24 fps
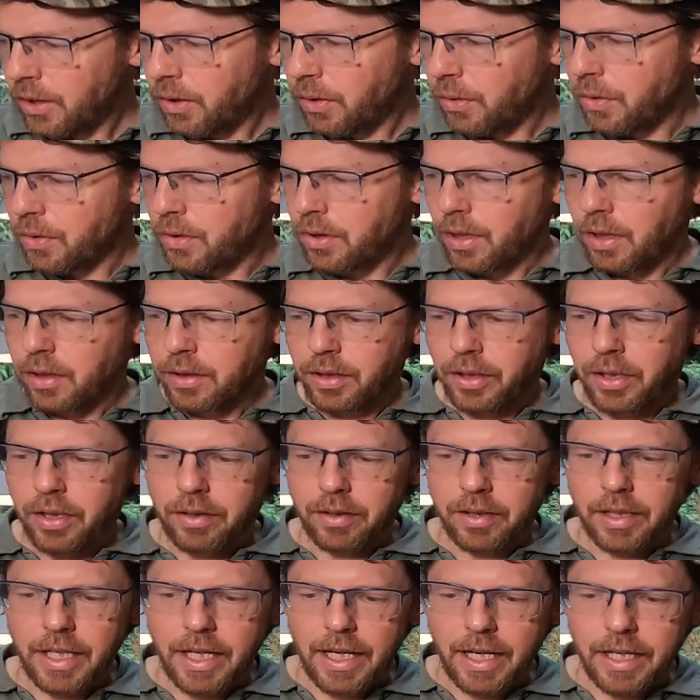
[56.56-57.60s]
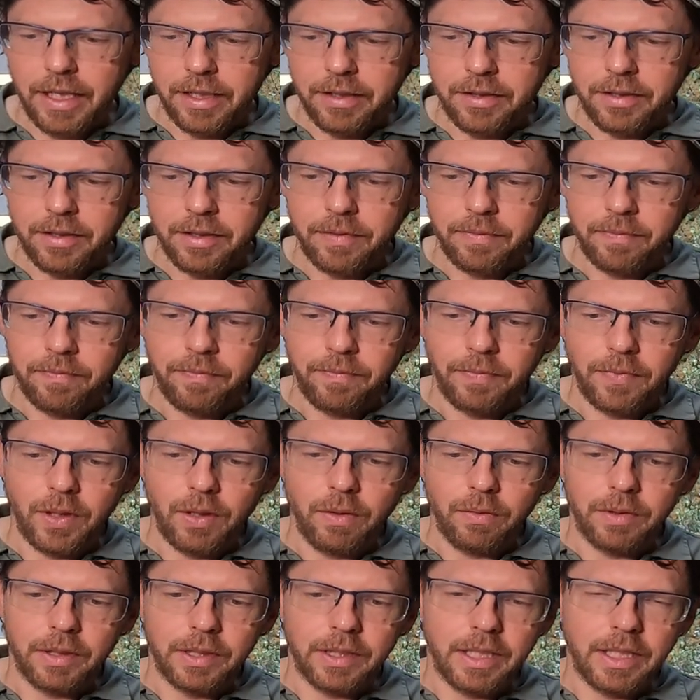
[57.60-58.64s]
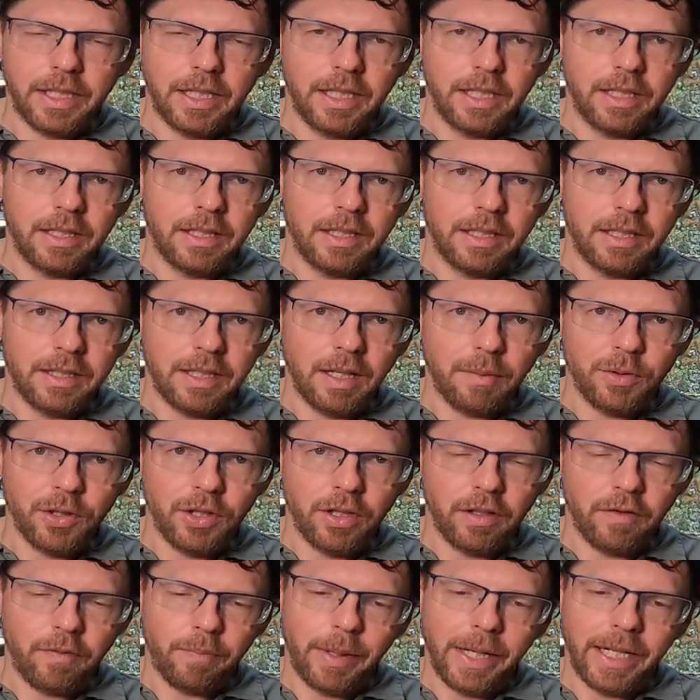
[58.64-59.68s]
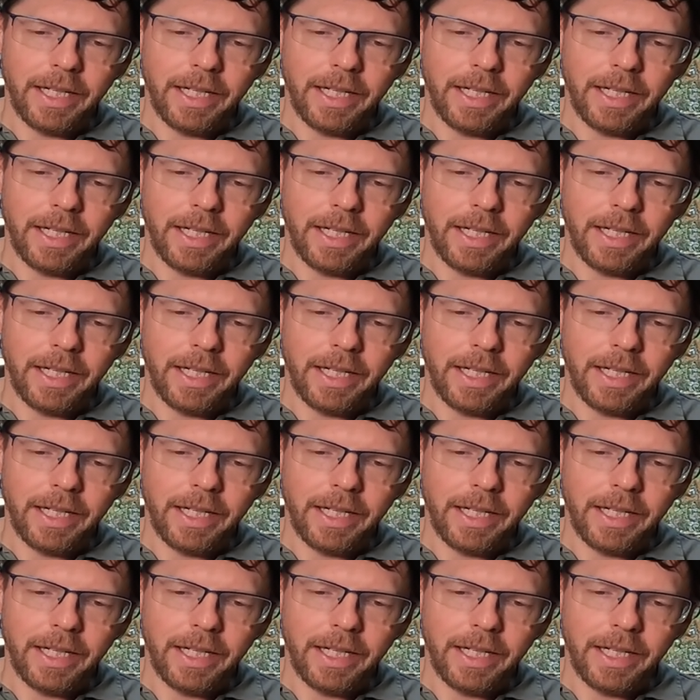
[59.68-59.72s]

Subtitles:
To salt cure the eggs, you will need some sort of